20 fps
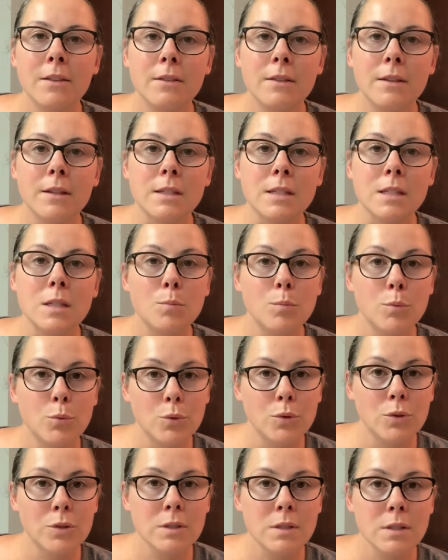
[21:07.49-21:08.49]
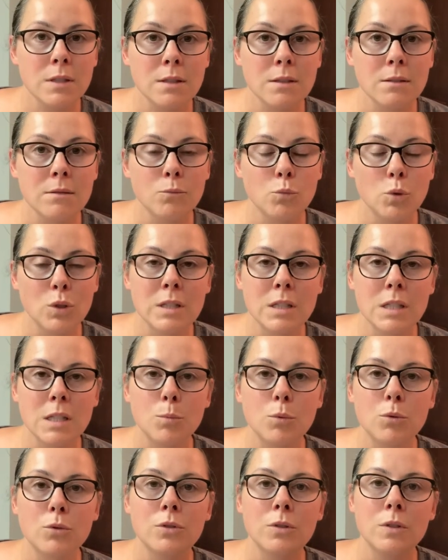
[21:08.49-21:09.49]
the spools, wooden
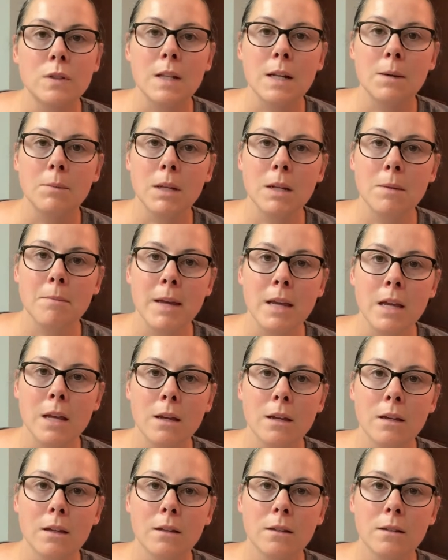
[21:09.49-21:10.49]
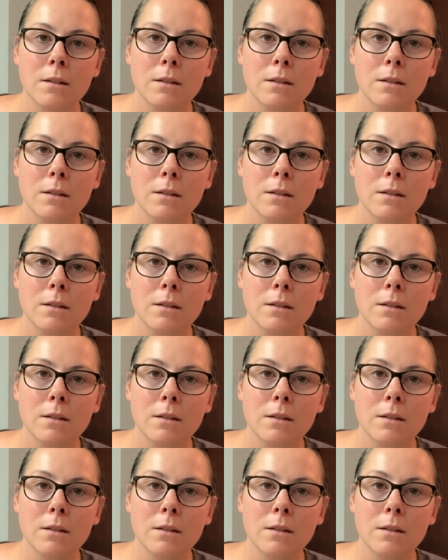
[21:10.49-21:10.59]
spools that I'm gonna make